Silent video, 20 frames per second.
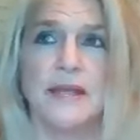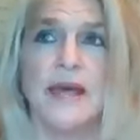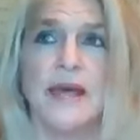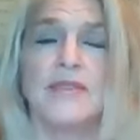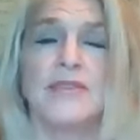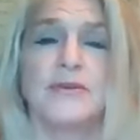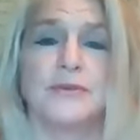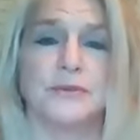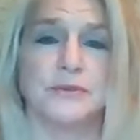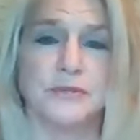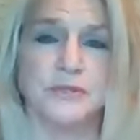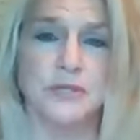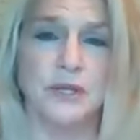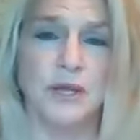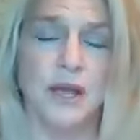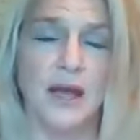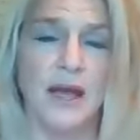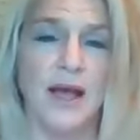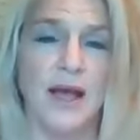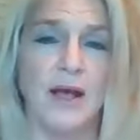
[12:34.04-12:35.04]
others,
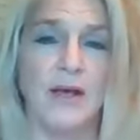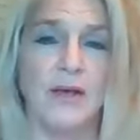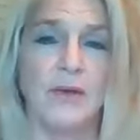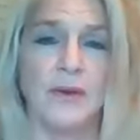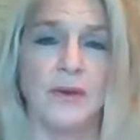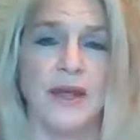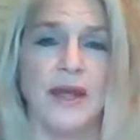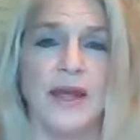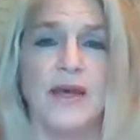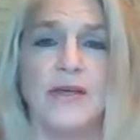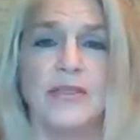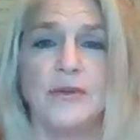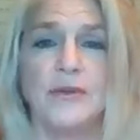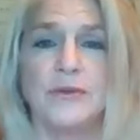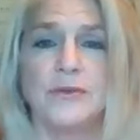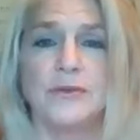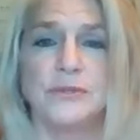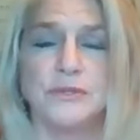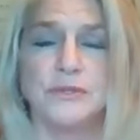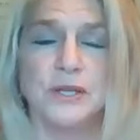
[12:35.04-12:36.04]
how
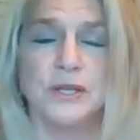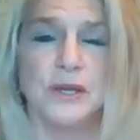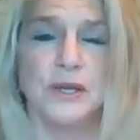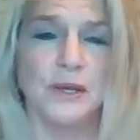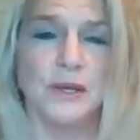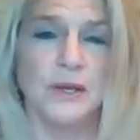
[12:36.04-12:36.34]
others